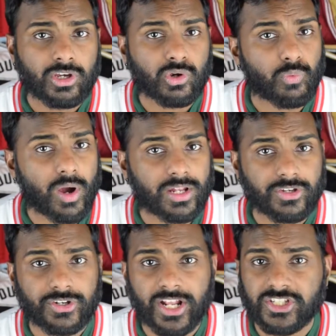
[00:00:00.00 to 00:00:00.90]
Kawhi
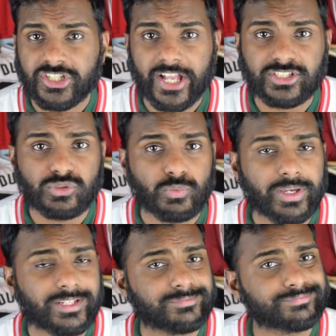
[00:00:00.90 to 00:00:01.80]
Leonard had a chance to
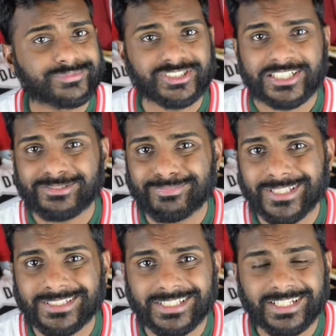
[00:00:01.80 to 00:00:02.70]
win, just
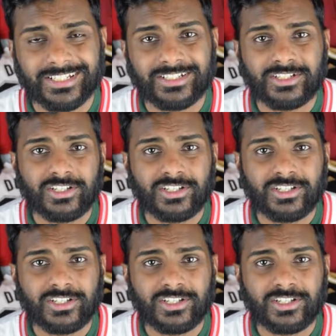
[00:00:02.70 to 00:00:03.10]
missed it,